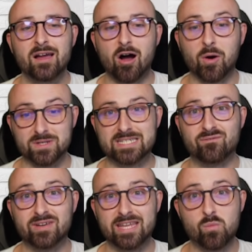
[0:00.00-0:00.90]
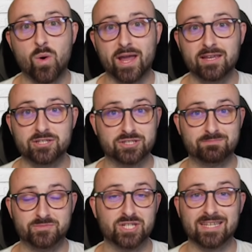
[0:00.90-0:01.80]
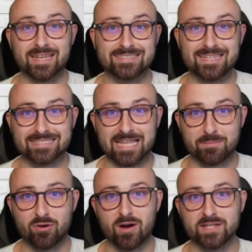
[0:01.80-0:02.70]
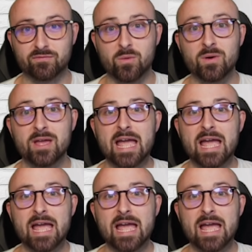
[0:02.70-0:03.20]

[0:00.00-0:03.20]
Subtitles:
I would definitely wait just in case he gets that price fall.